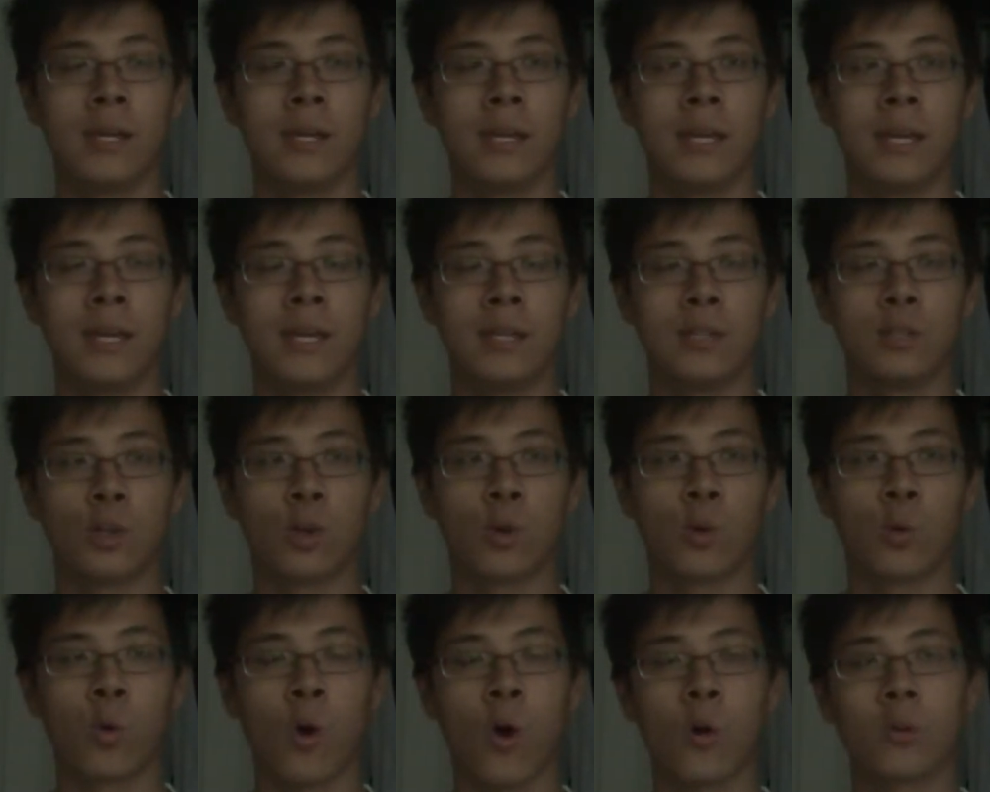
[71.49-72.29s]
And the
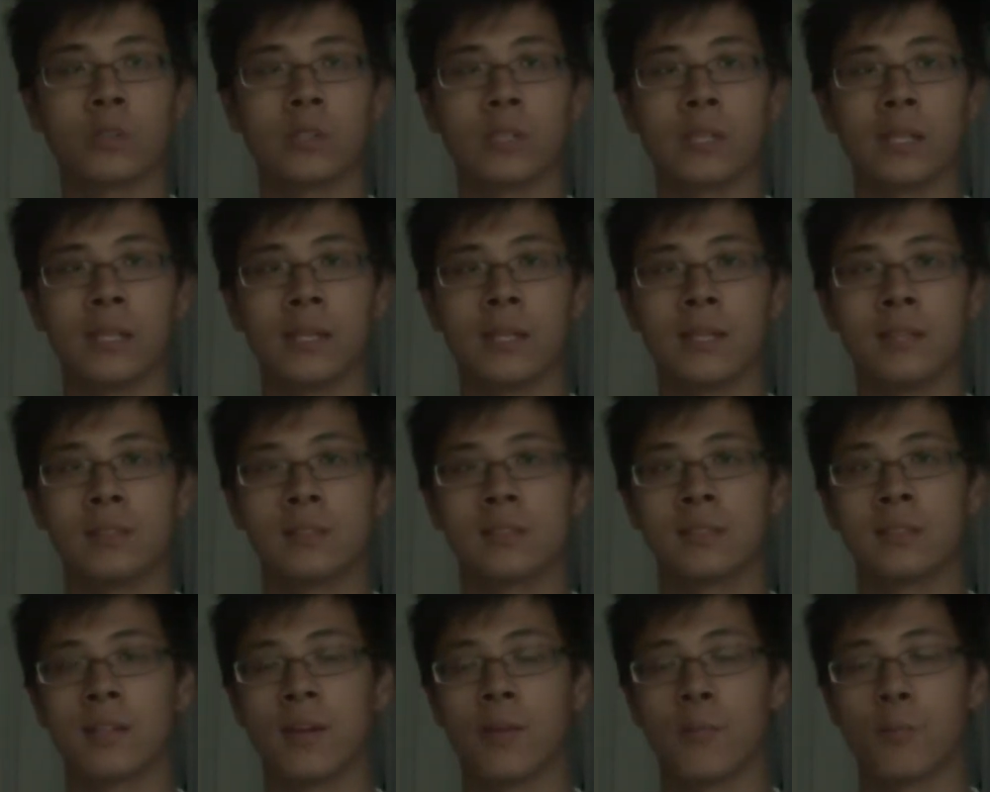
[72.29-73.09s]
quote
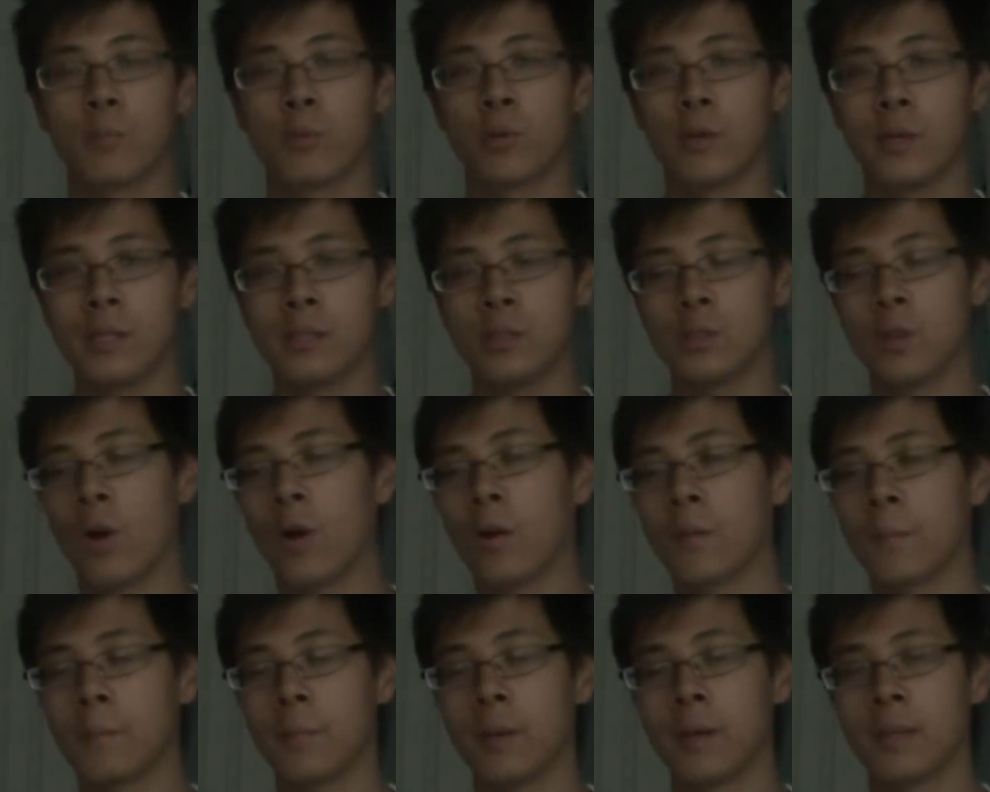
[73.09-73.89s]
is pretty
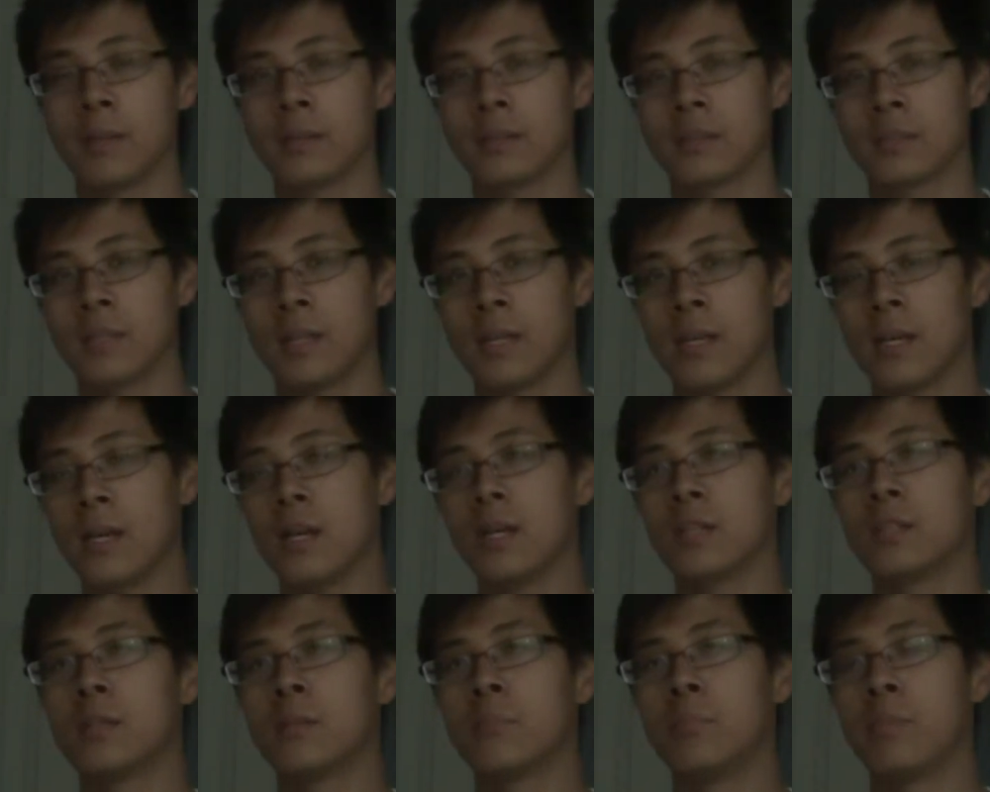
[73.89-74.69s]
long, but
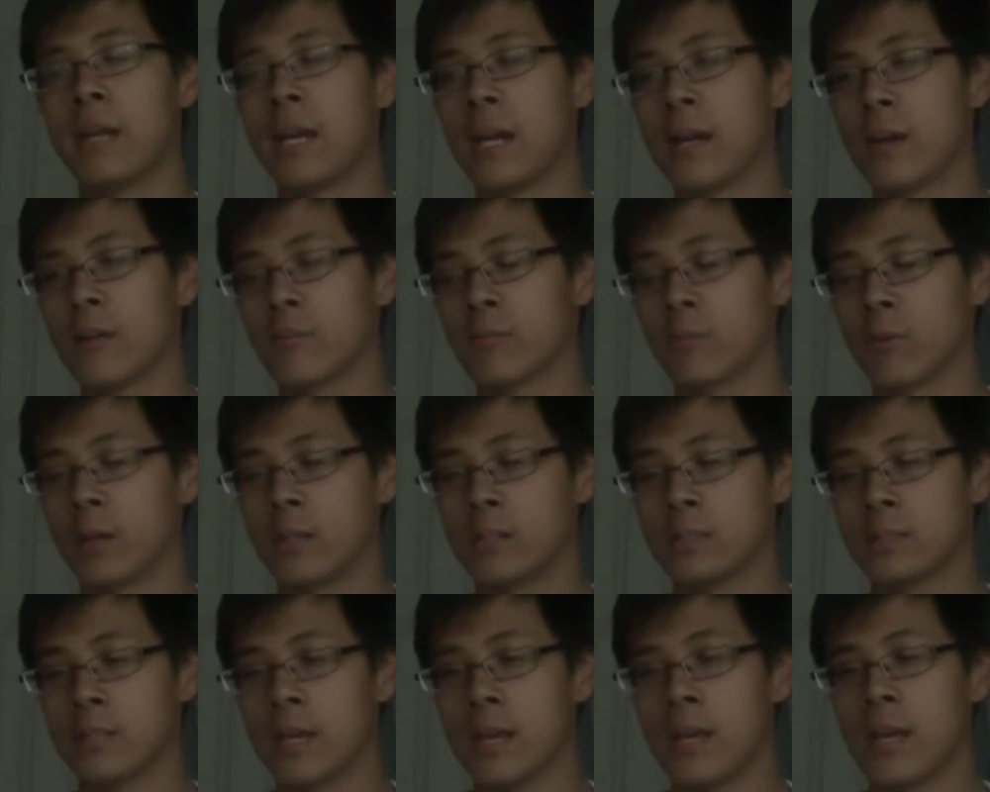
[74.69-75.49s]
to
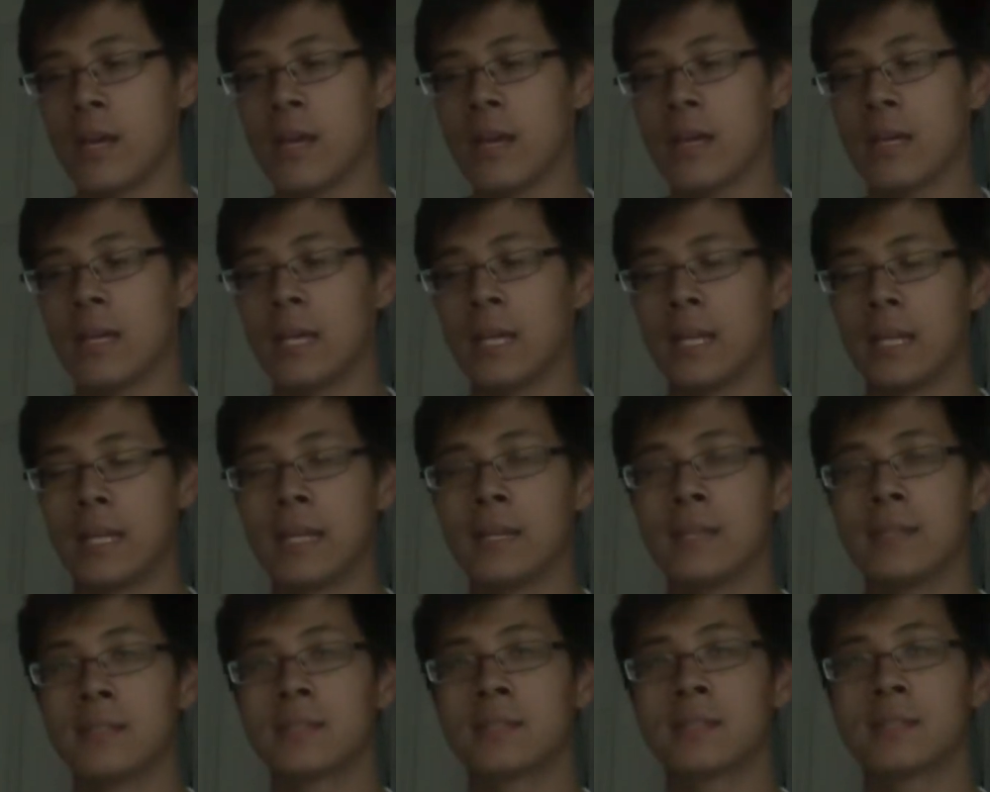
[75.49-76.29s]
paraphrase, it
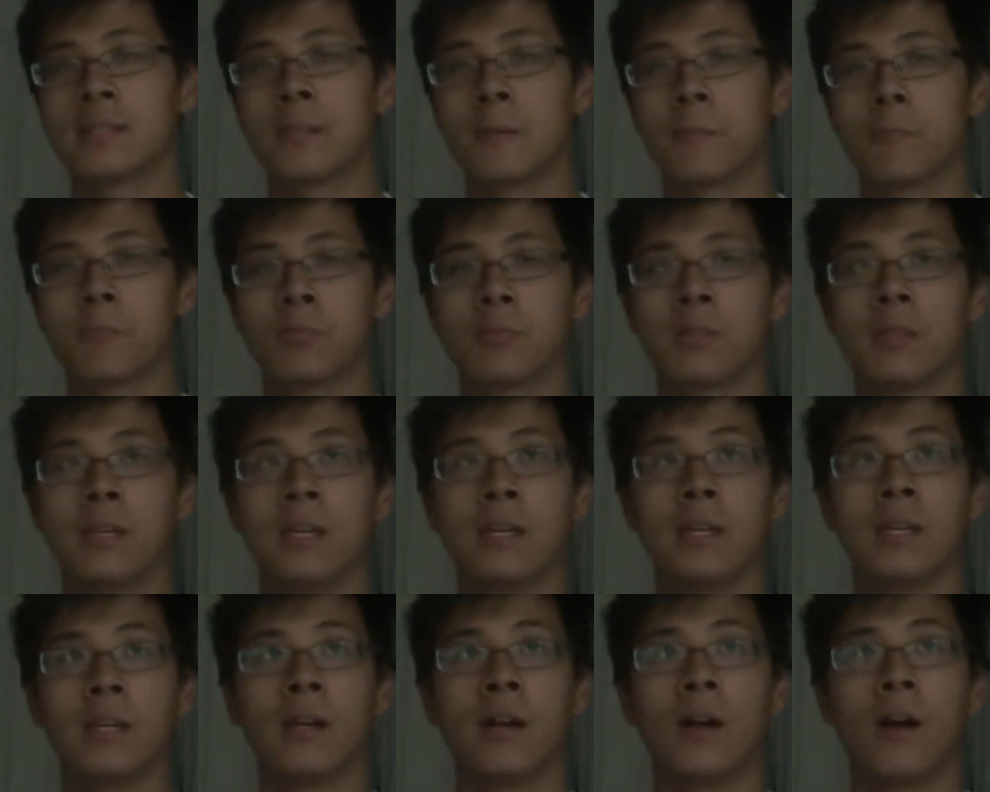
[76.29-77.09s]
is
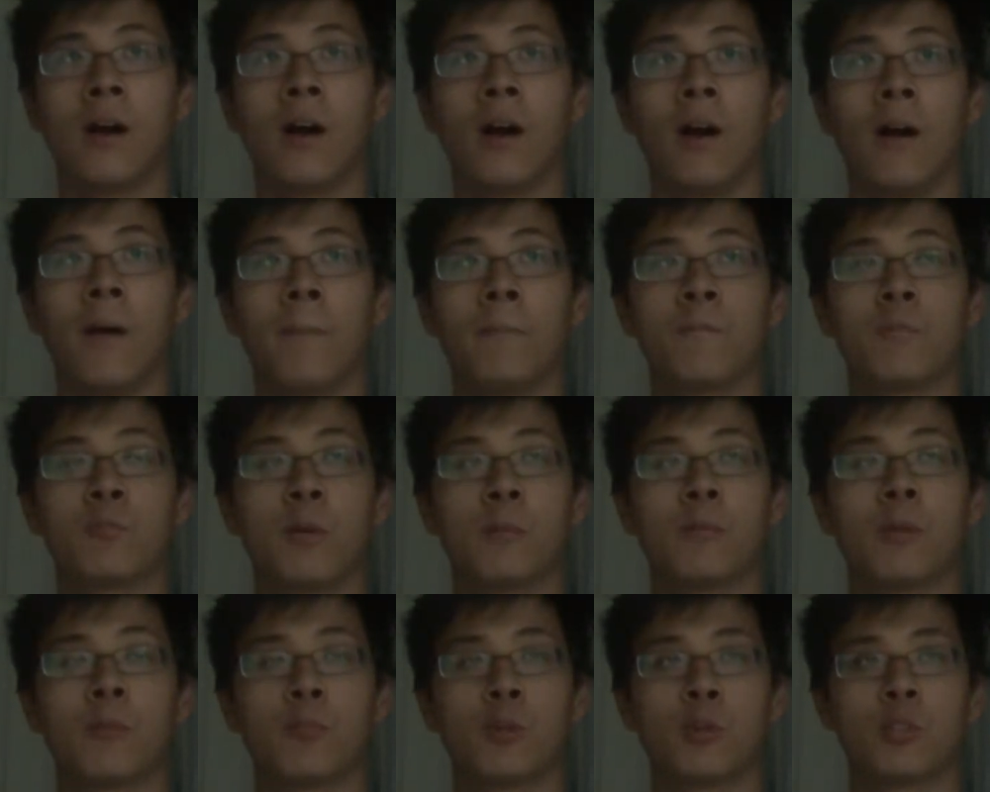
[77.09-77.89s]
simply um,
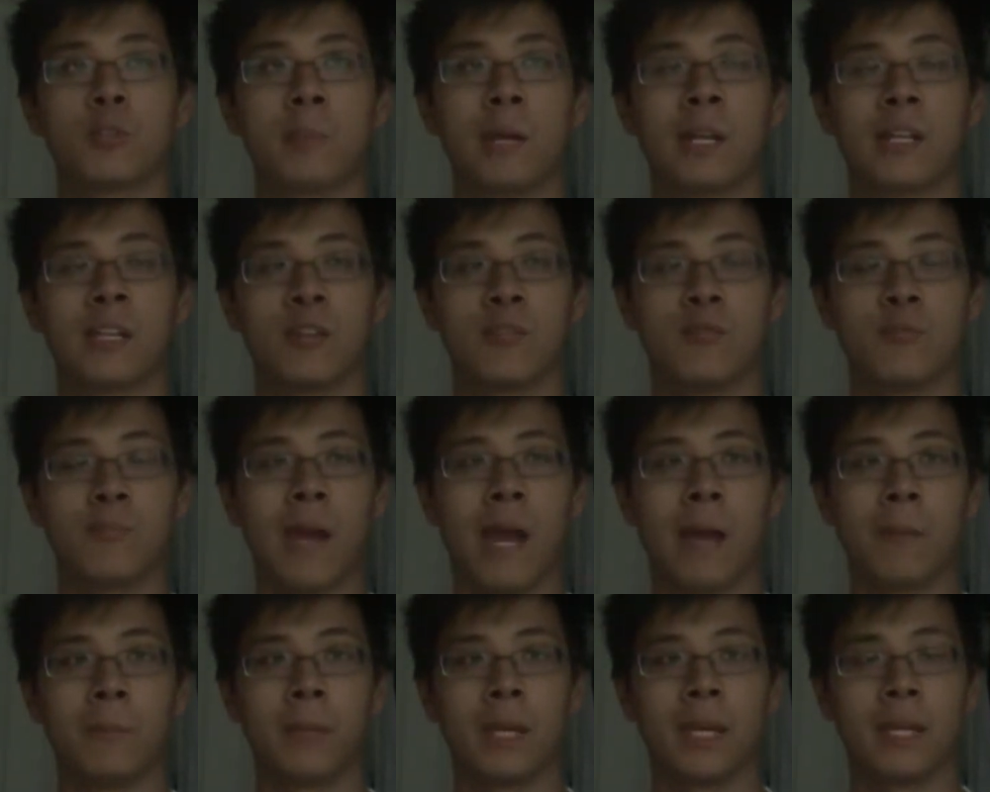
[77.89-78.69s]
from the perspective of
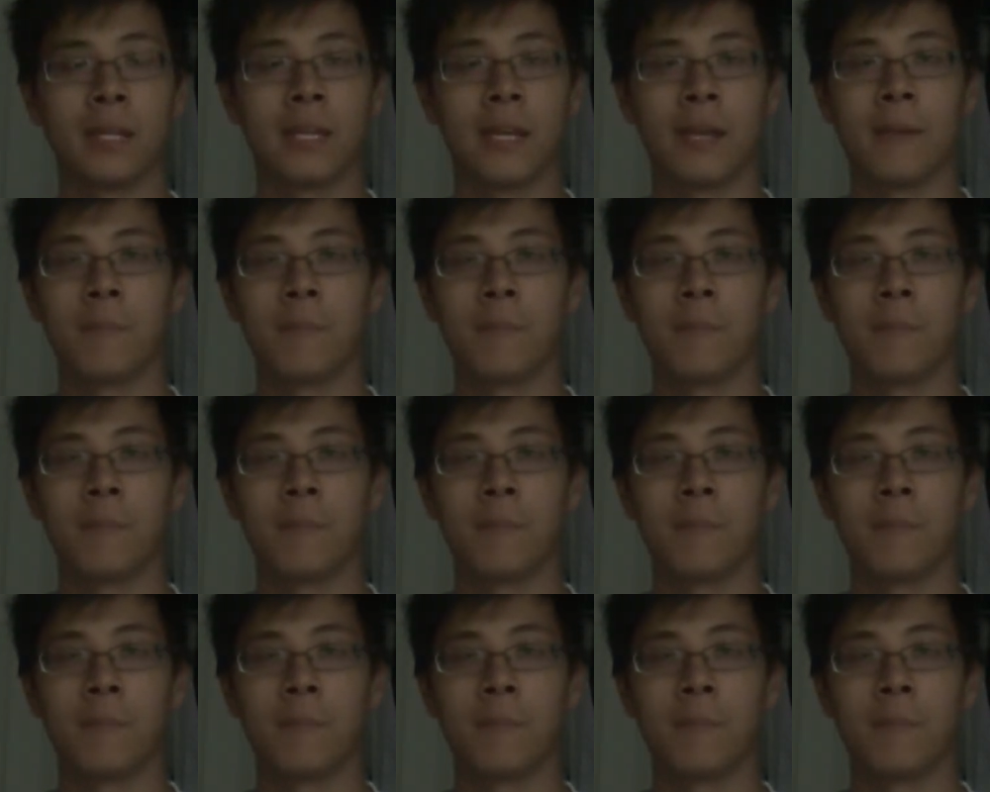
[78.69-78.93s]
Batman.